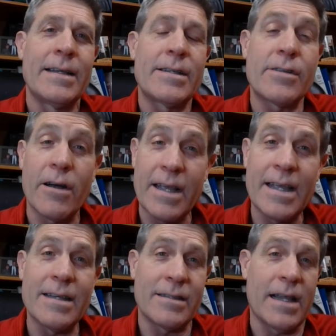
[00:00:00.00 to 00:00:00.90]
starting
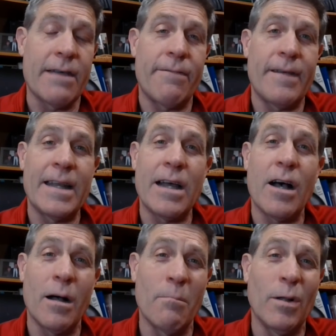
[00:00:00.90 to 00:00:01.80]
his life in a
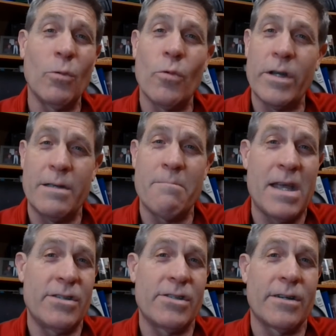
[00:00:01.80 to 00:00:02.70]
humble wooden
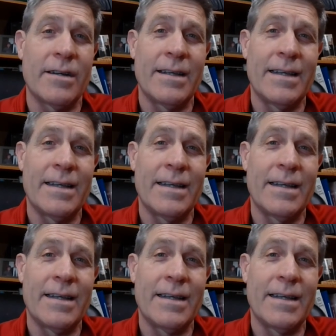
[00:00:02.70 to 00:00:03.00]
manger